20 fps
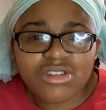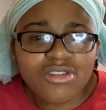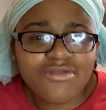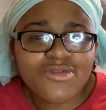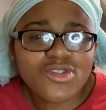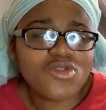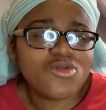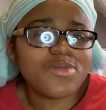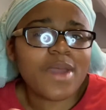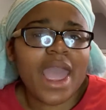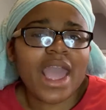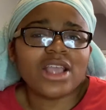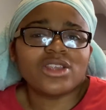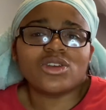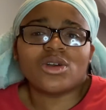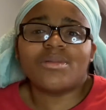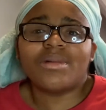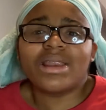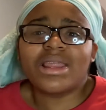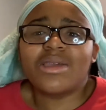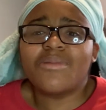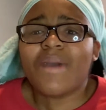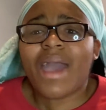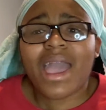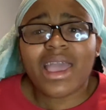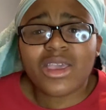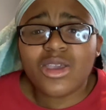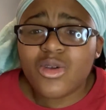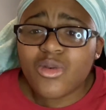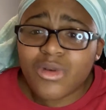If you paid your money
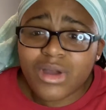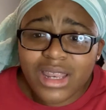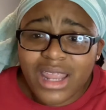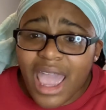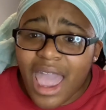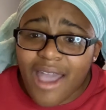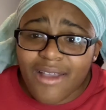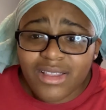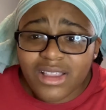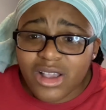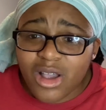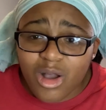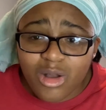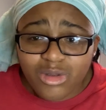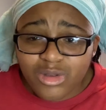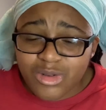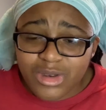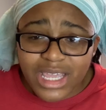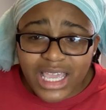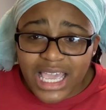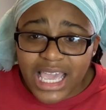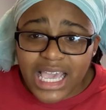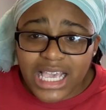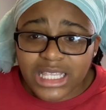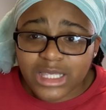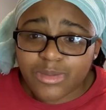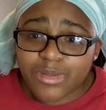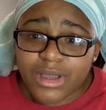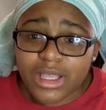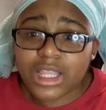back, you wouldn't have to go through
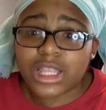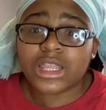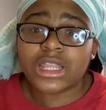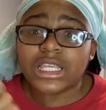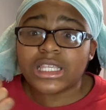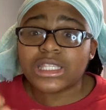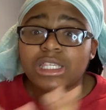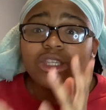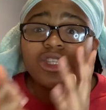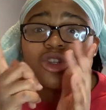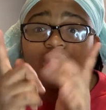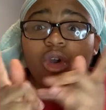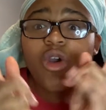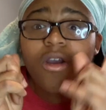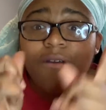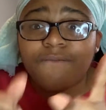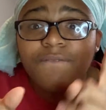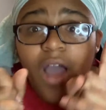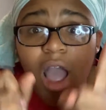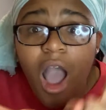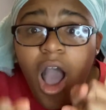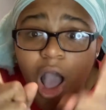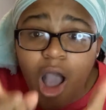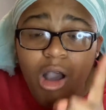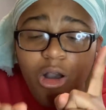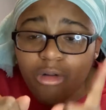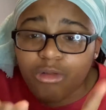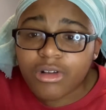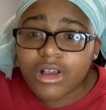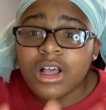this. But this is your
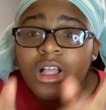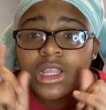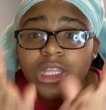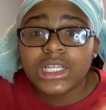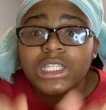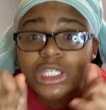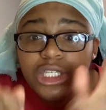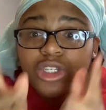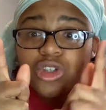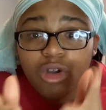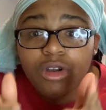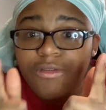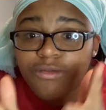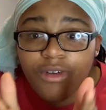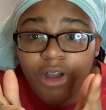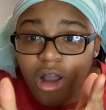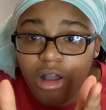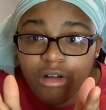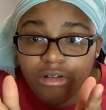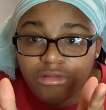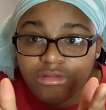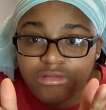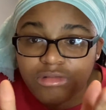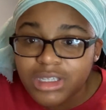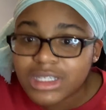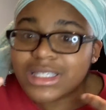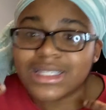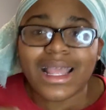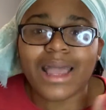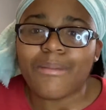fault. This is your fault.
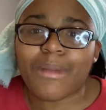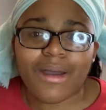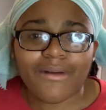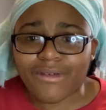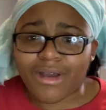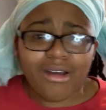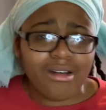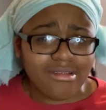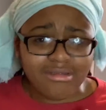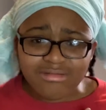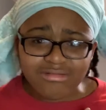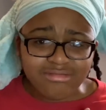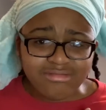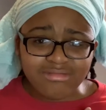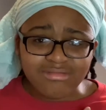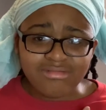This is not my fault.